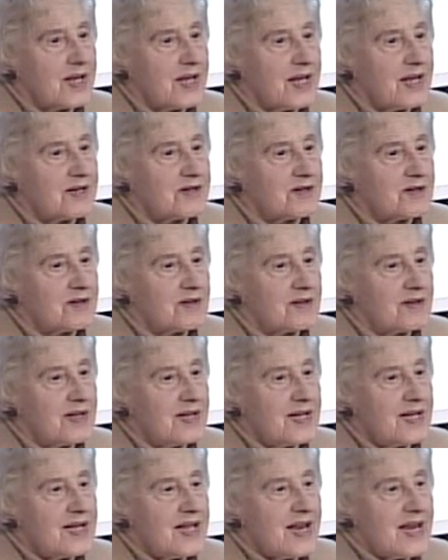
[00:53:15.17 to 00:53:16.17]
Had uh,
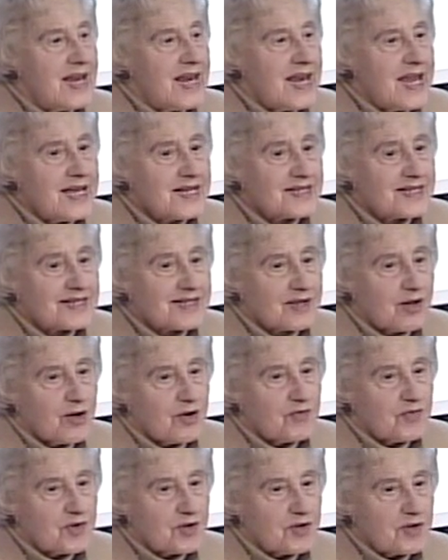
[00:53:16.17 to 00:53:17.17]
less
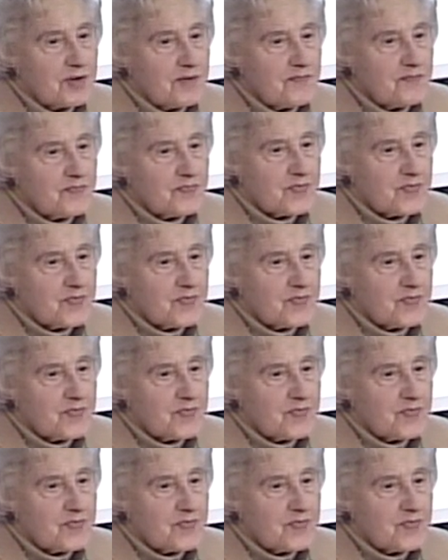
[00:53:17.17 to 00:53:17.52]
of a